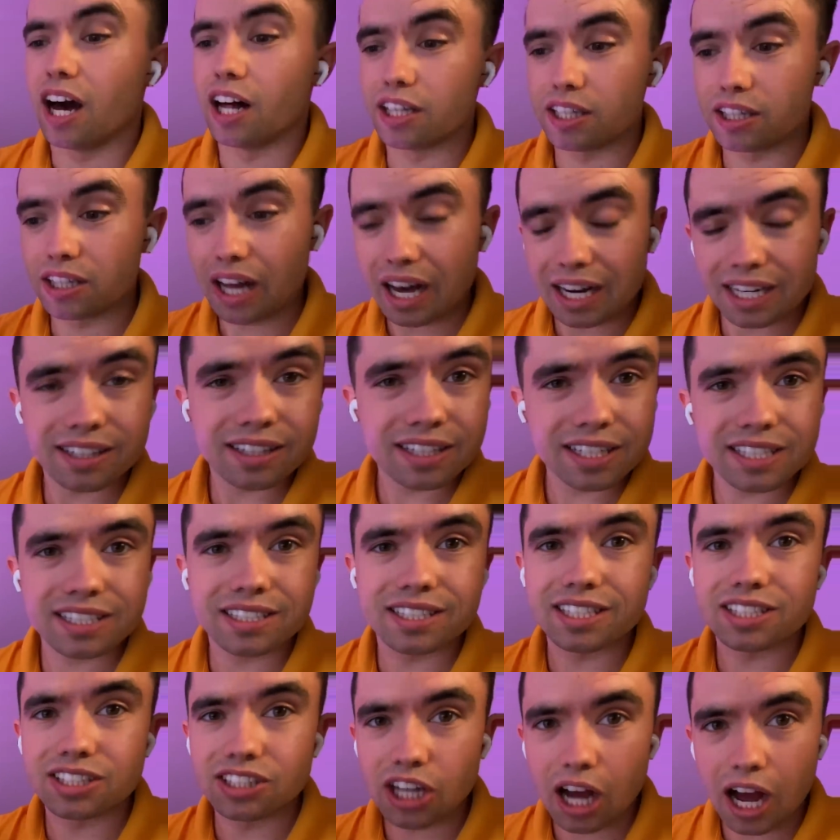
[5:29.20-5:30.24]
A lot of this
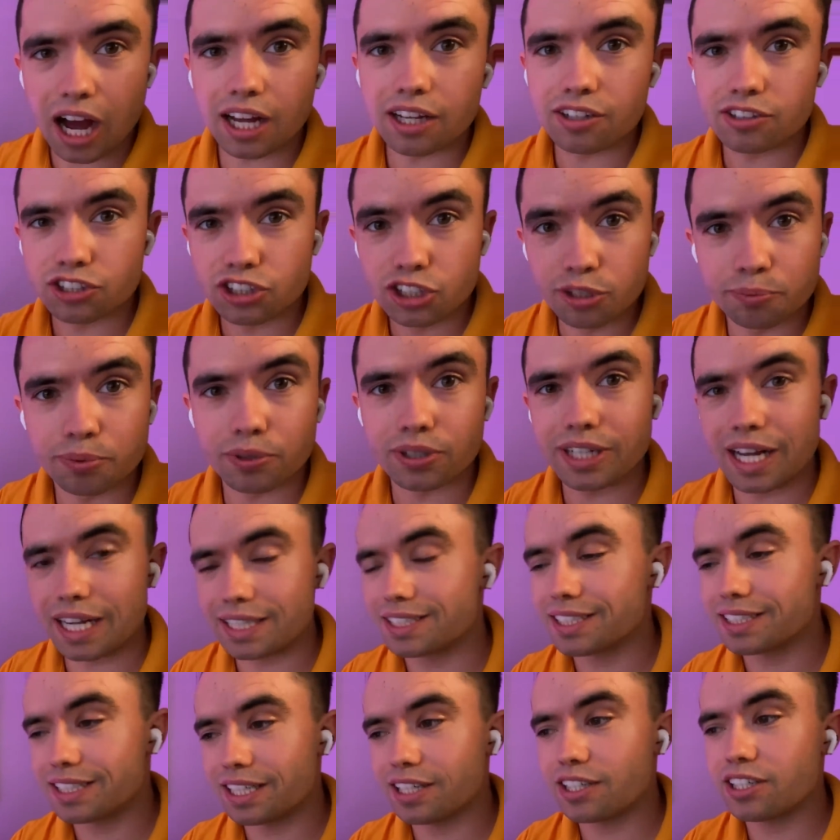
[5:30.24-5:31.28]
is not super
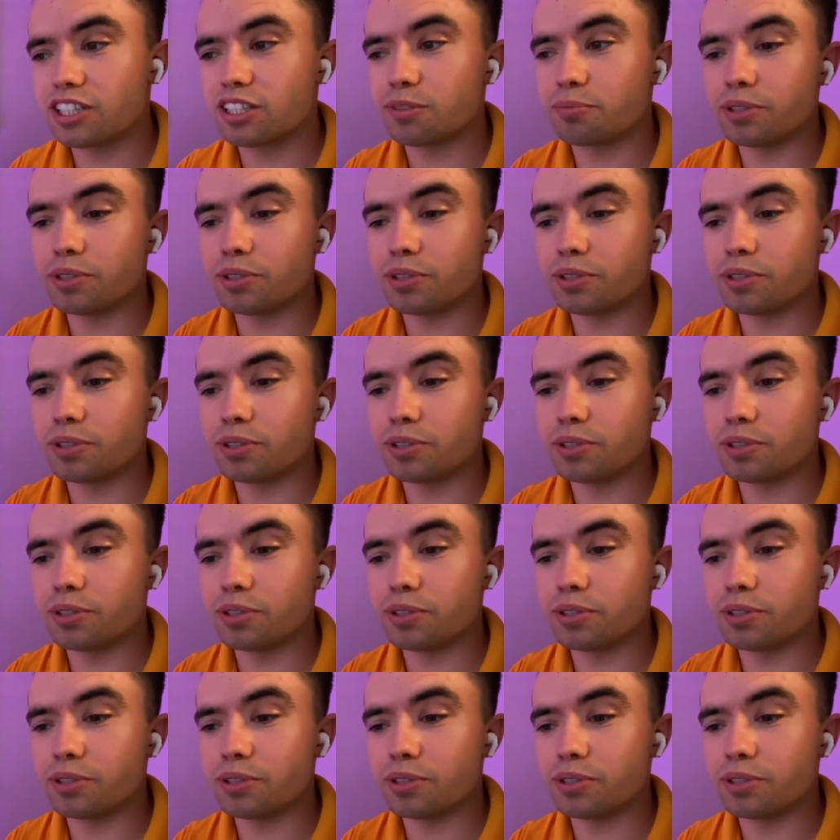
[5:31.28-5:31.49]
necessary to